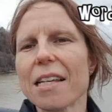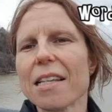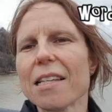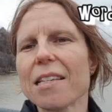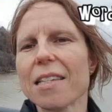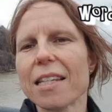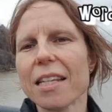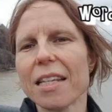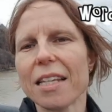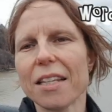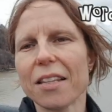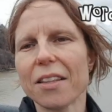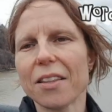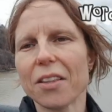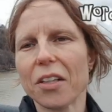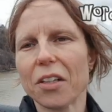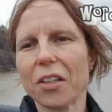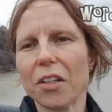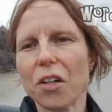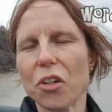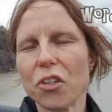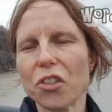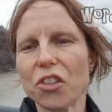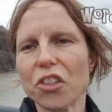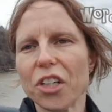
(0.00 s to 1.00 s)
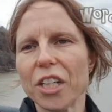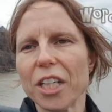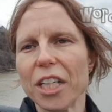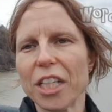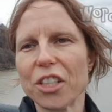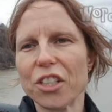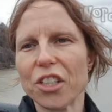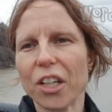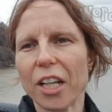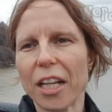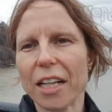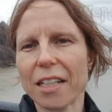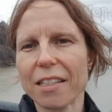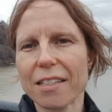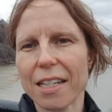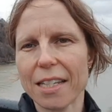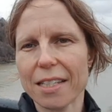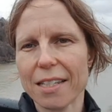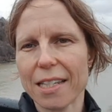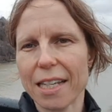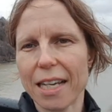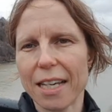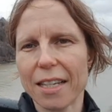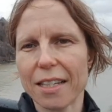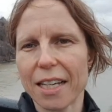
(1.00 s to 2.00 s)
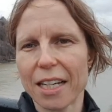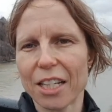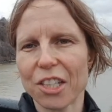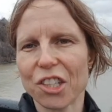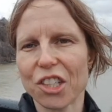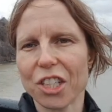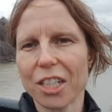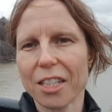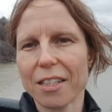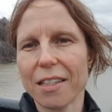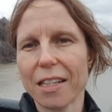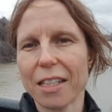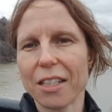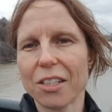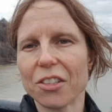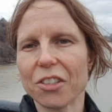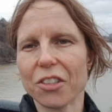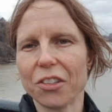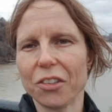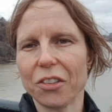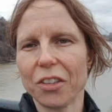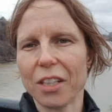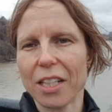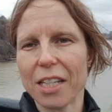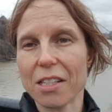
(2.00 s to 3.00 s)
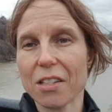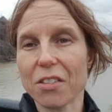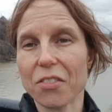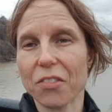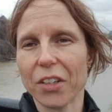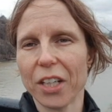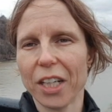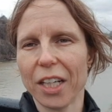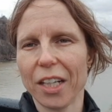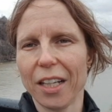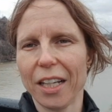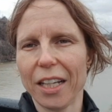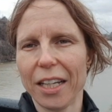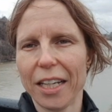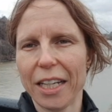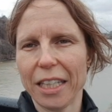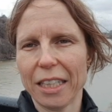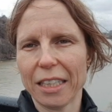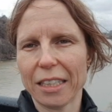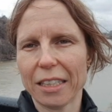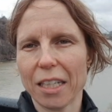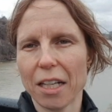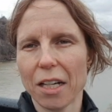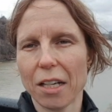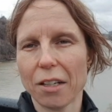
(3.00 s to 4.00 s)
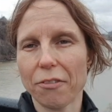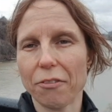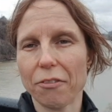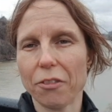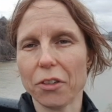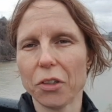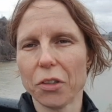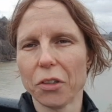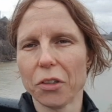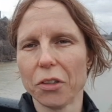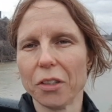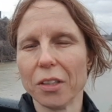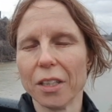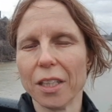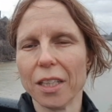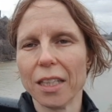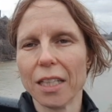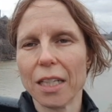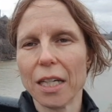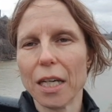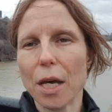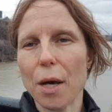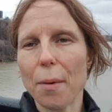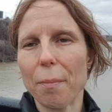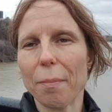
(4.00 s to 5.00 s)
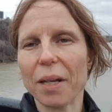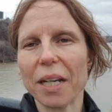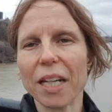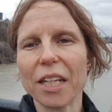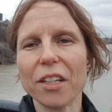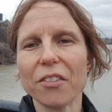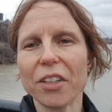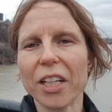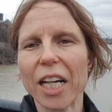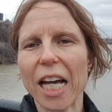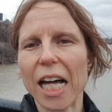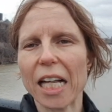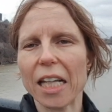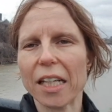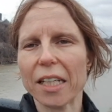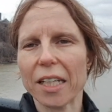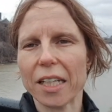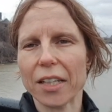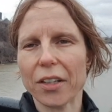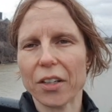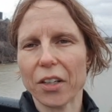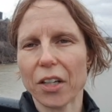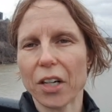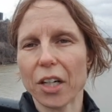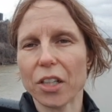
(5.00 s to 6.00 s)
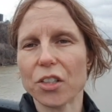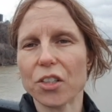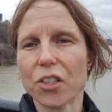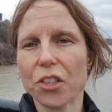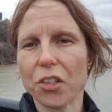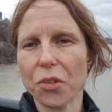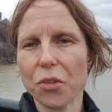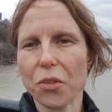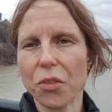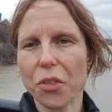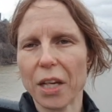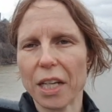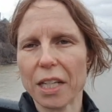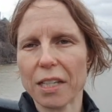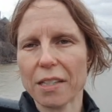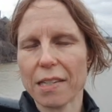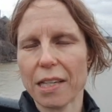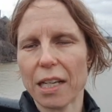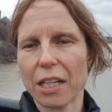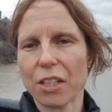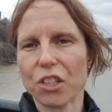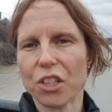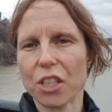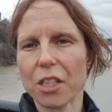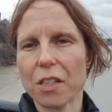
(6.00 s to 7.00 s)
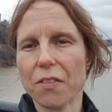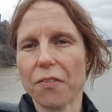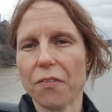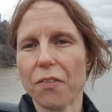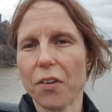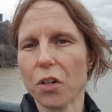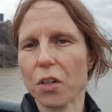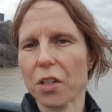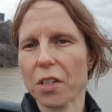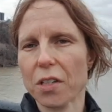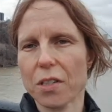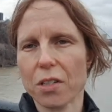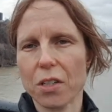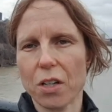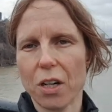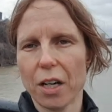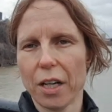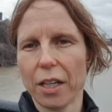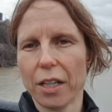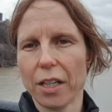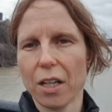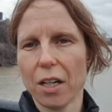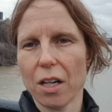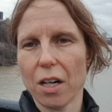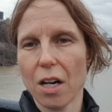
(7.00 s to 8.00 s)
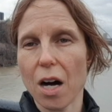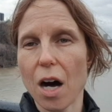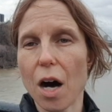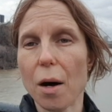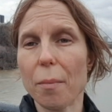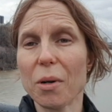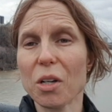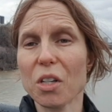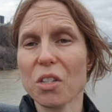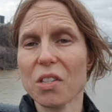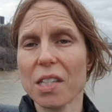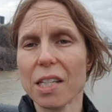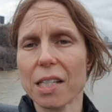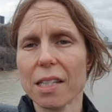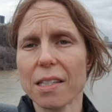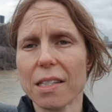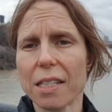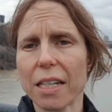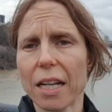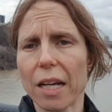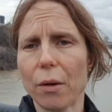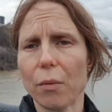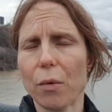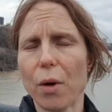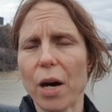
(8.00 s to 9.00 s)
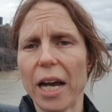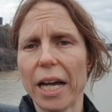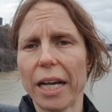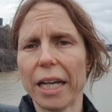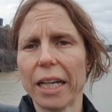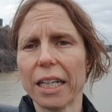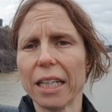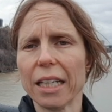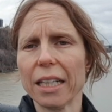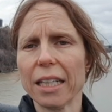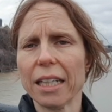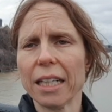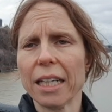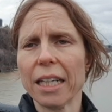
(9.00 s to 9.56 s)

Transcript: See, the Kosher Ninja likes to say that she's into Israel and Kung Fu. But in reality, there are two things that she's focused on almost since day one.